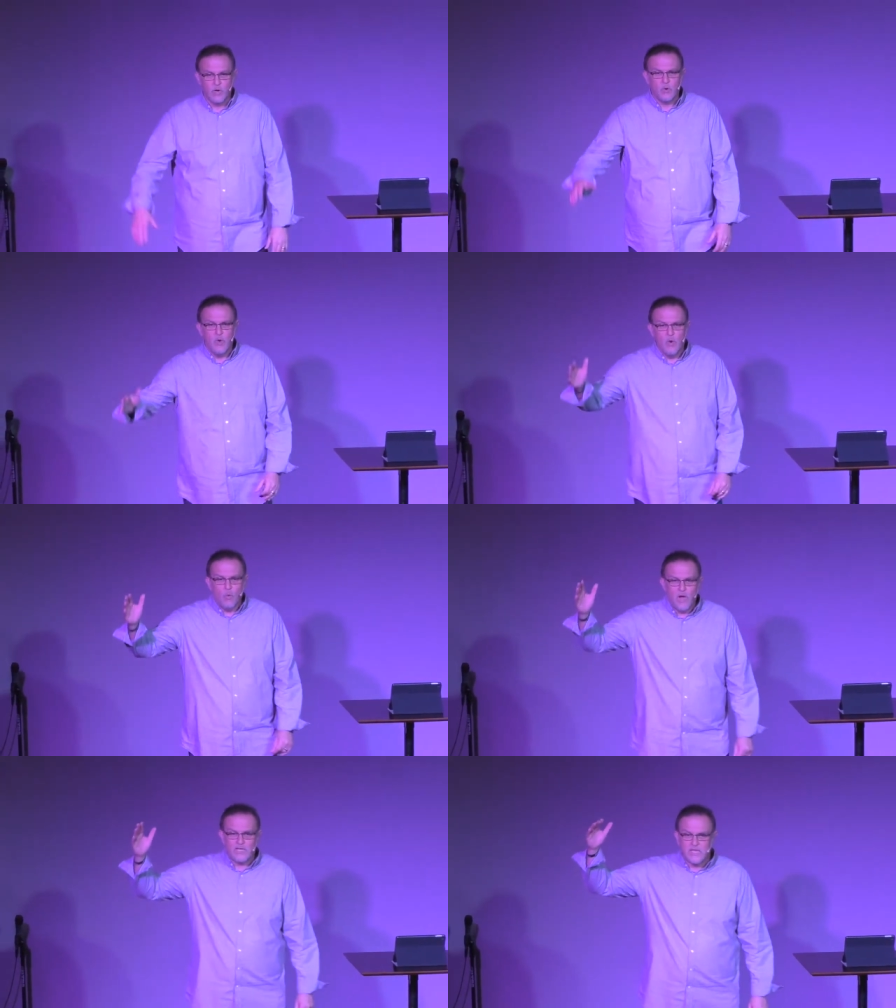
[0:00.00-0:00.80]
We're,
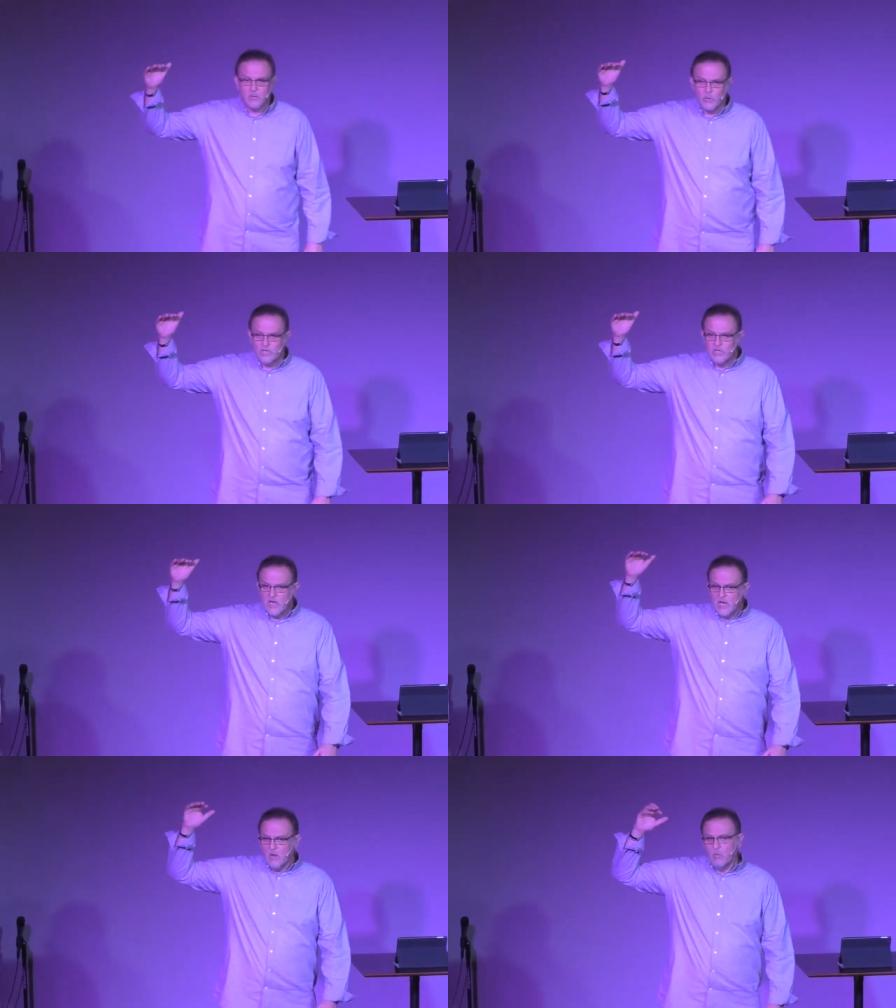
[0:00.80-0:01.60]
what, can we,
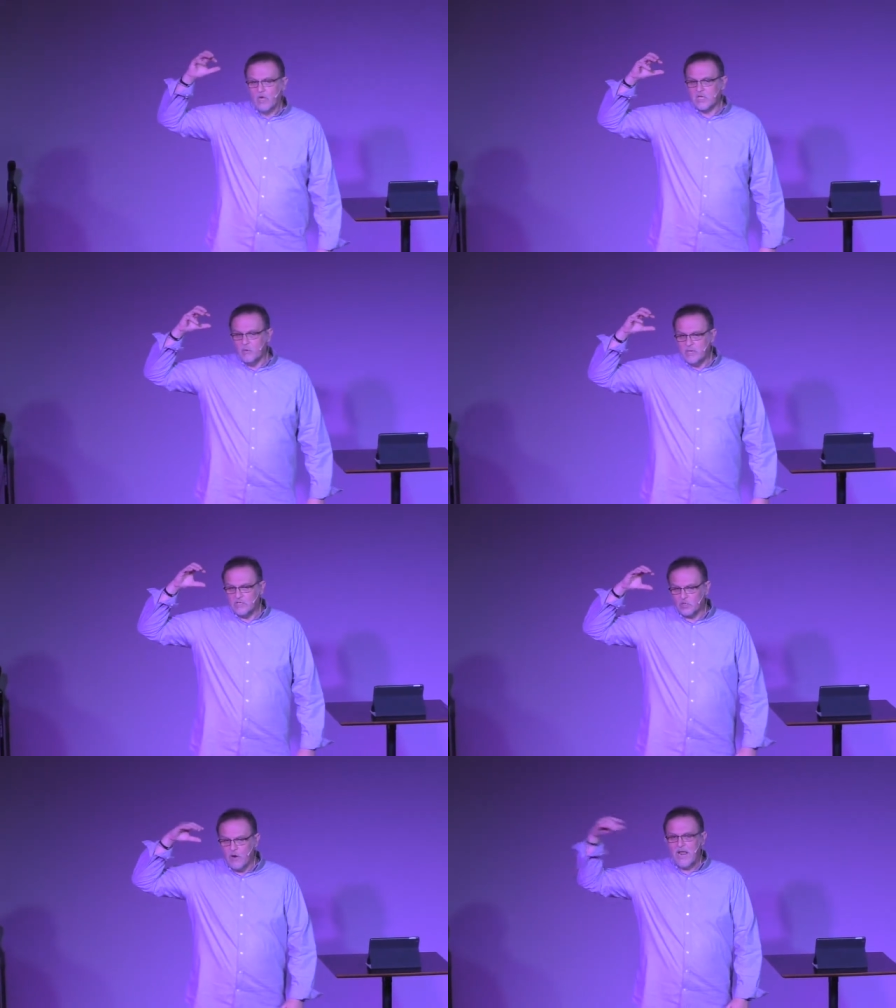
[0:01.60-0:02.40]
what can
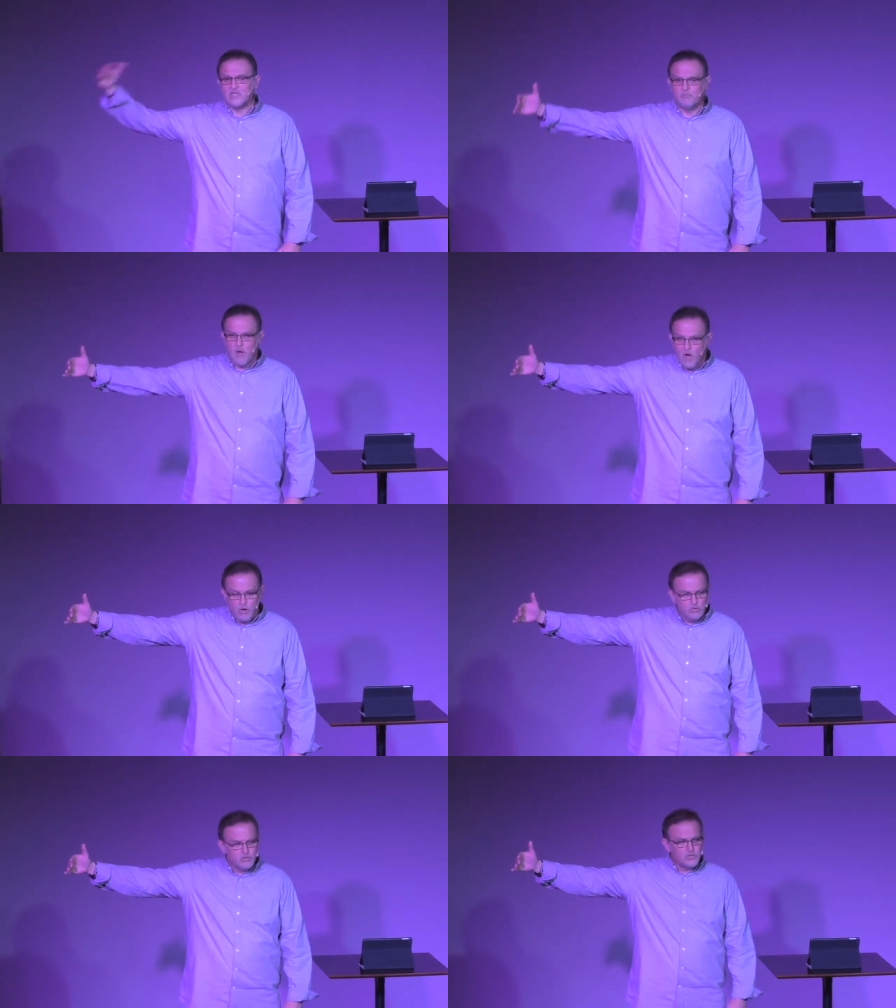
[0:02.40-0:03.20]
we
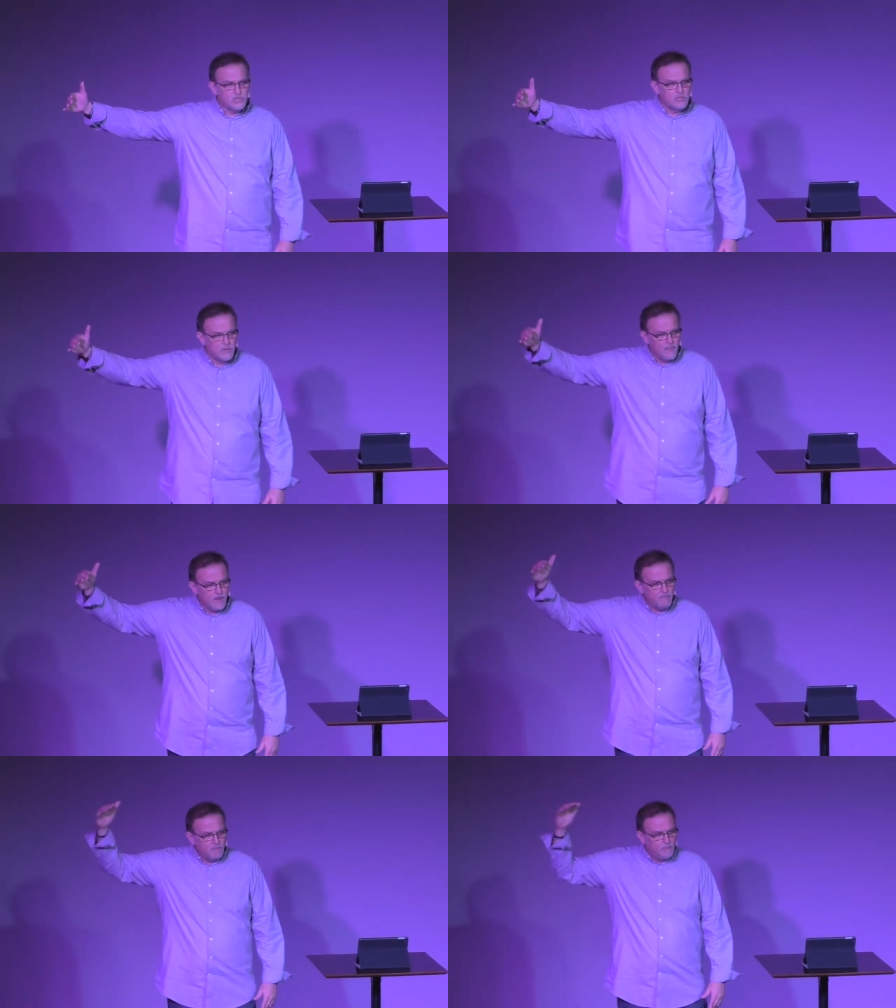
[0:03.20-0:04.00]
transpose
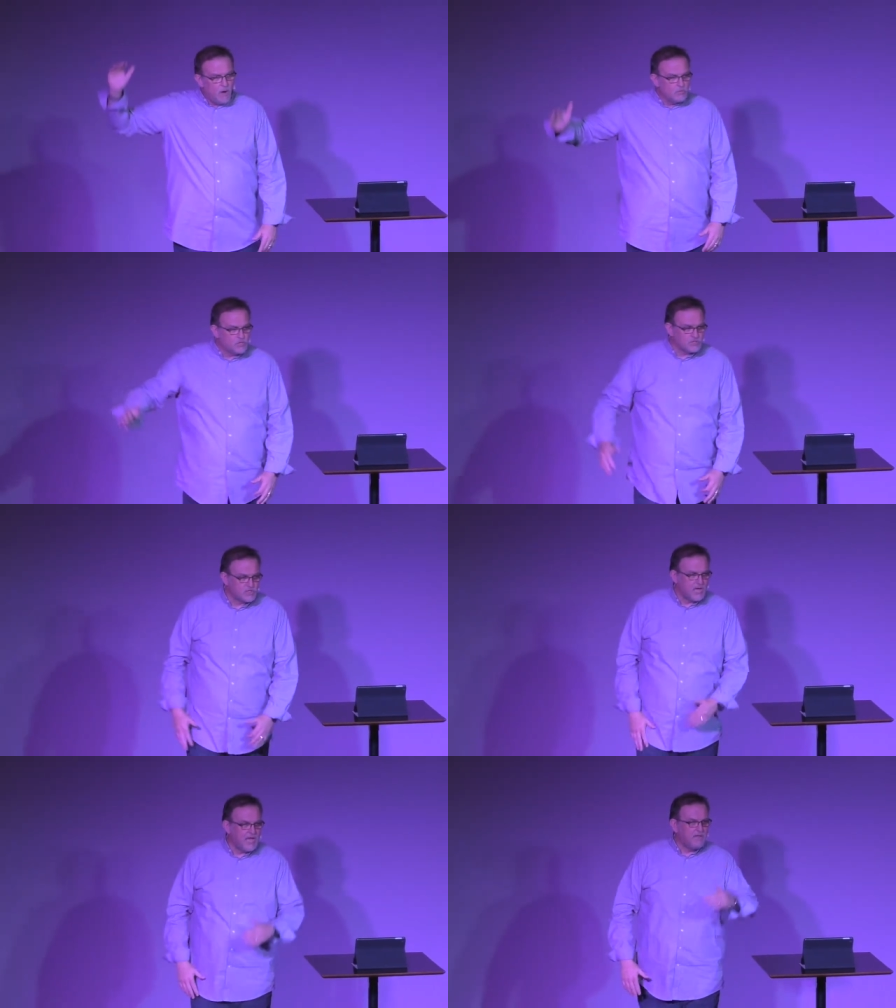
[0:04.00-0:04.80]
from
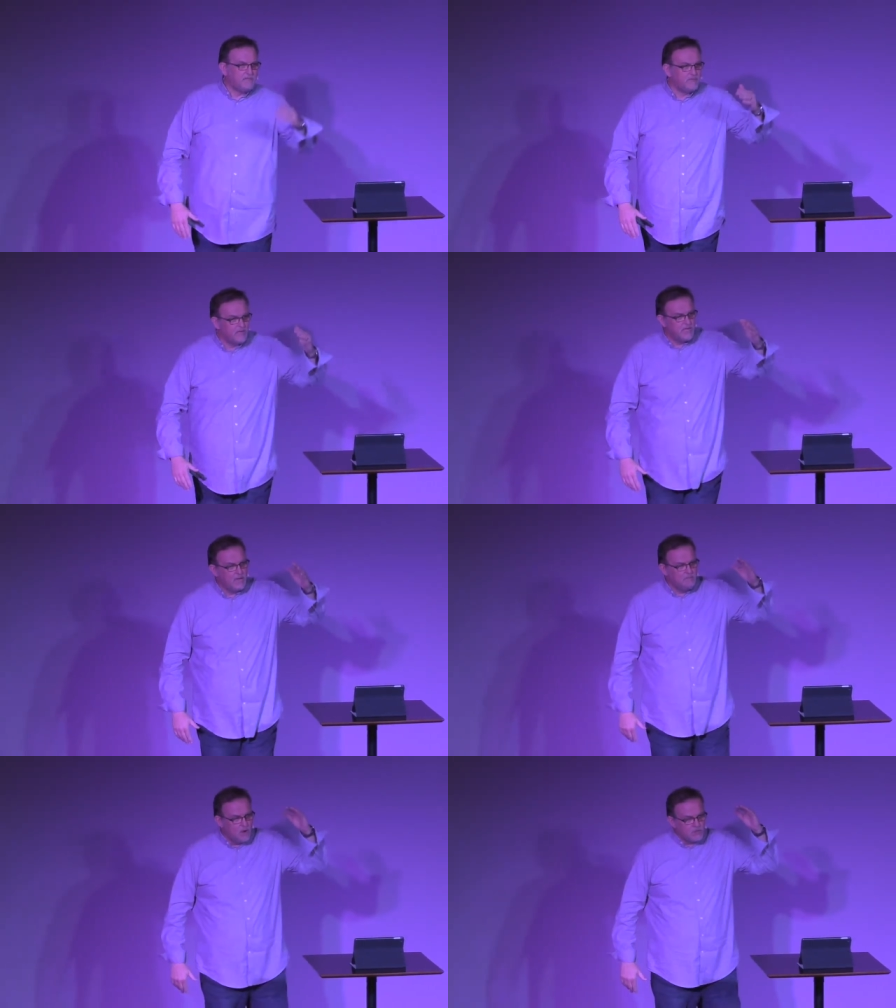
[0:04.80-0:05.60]
Moses' life
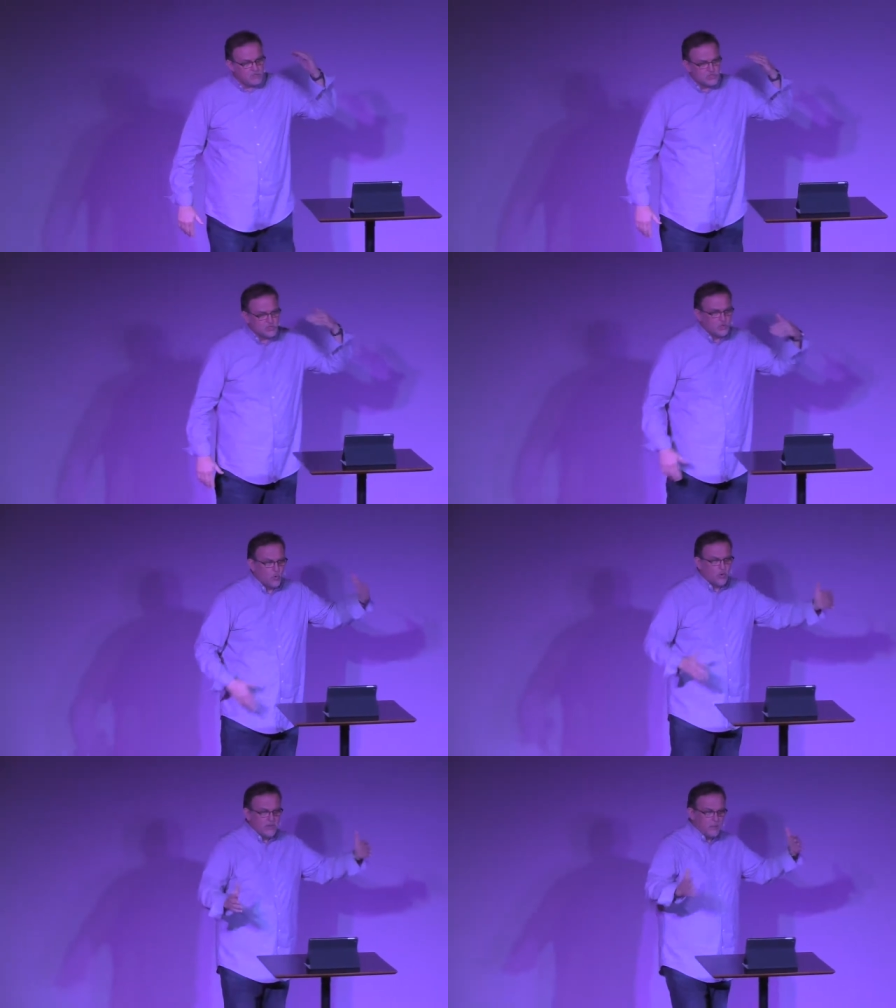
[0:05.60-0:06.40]
and Moses'
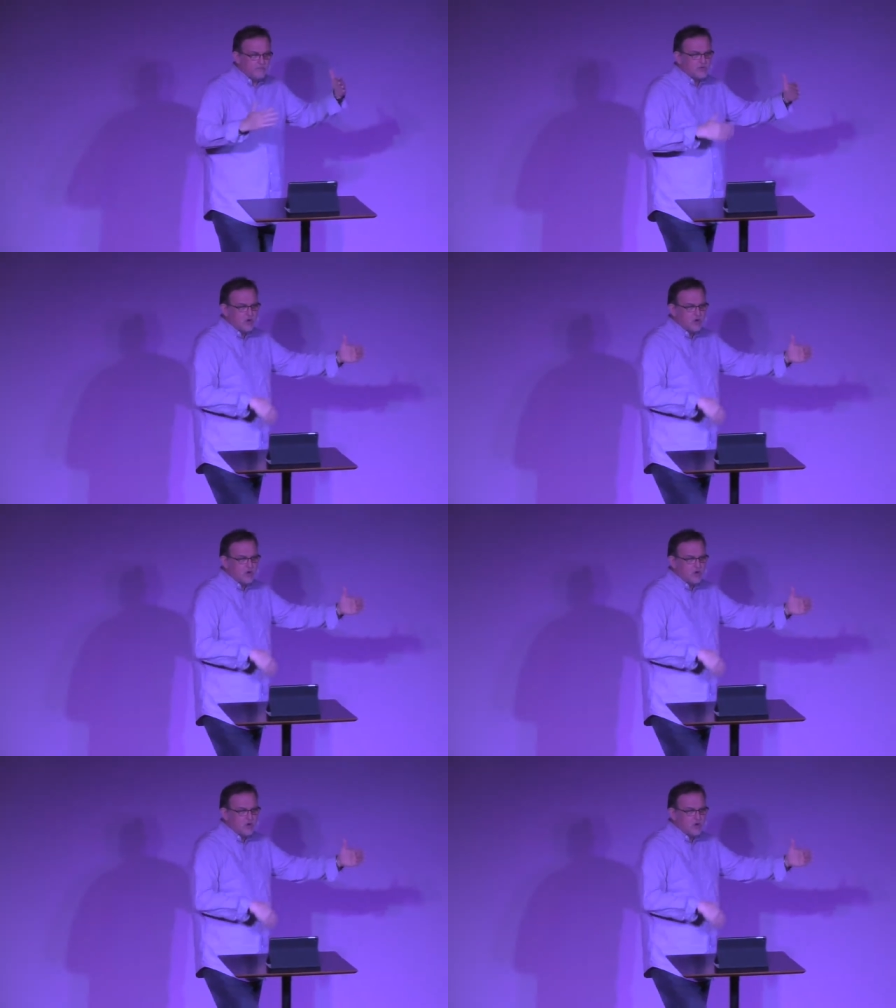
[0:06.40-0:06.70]
story that we've